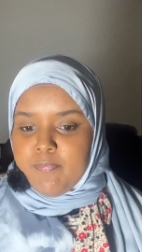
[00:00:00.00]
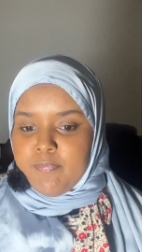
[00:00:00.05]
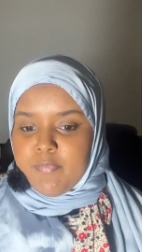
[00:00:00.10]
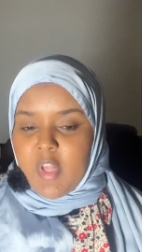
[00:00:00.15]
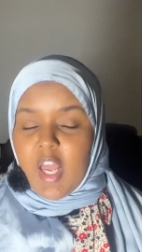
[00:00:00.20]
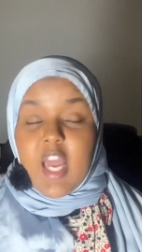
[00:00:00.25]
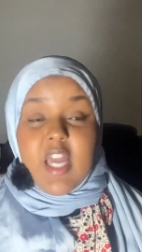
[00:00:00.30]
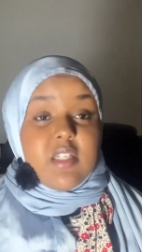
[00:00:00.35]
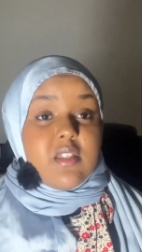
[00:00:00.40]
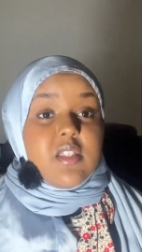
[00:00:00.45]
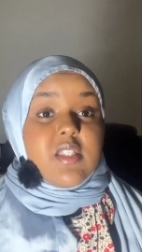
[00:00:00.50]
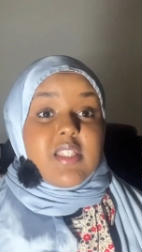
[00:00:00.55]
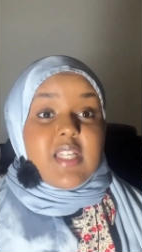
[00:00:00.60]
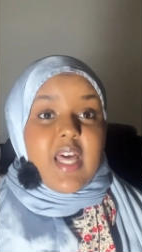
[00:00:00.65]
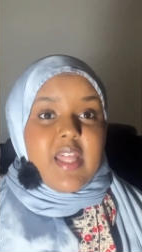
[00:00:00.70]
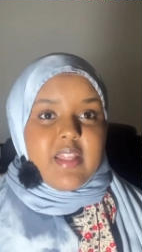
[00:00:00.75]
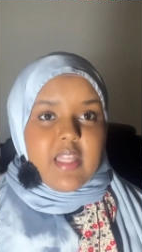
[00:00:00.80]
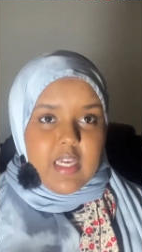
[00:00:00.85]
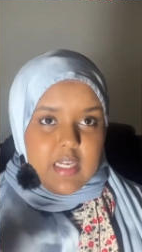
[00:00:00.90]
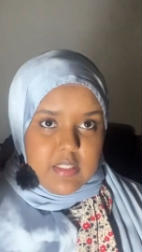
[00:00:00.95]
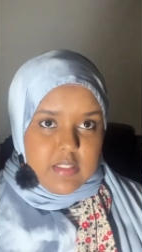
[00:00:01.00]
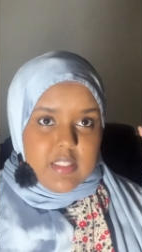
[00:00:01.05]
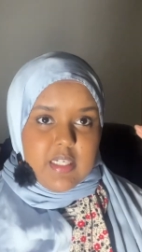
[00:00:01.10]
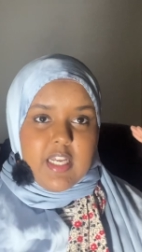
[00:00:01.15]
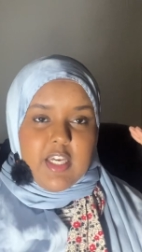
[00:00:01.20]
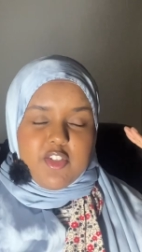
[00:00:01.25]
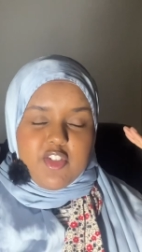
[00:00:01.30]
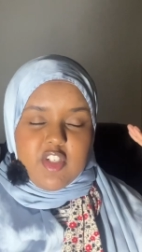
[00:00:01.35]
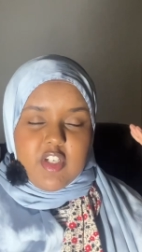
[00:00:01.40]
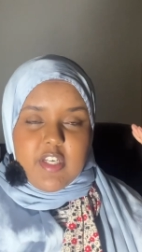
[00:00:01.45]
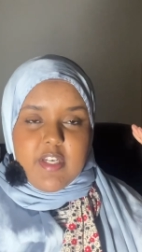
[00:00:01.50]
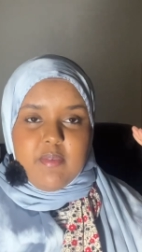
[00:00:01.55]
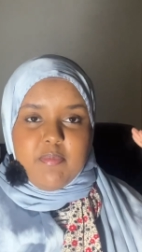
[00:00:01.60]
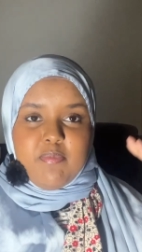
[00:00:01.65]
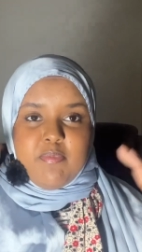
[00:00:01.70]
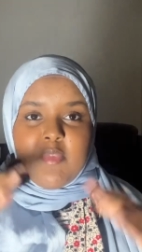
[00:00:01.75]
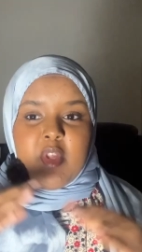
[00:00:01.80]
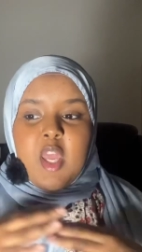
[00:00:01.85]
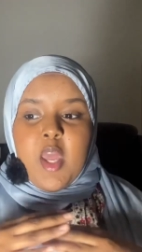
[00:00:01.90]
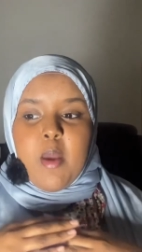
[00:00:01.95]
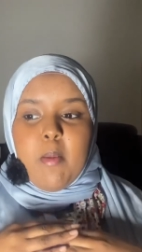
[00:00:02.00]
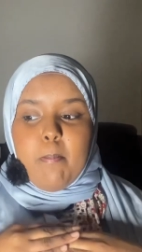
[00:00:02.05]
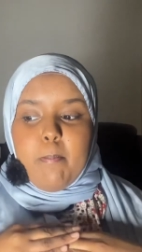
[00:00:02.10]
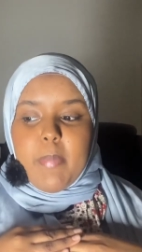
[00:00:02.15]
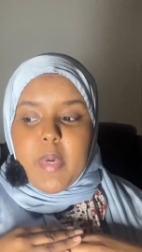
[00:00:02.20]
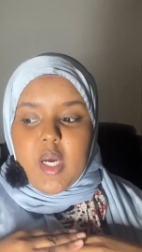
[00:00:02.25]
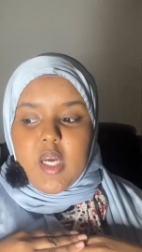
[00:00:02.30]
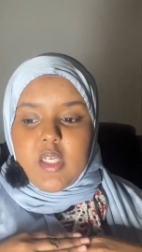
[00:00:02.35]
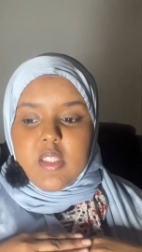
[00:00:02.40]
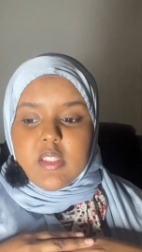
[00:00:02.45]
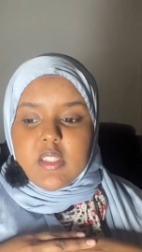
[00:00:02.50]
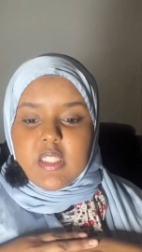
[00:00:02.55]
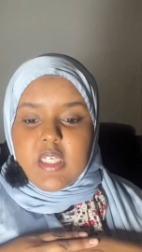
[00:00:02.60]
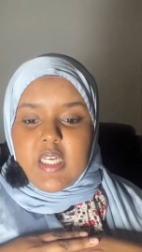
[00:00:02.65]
understand that intellectually, but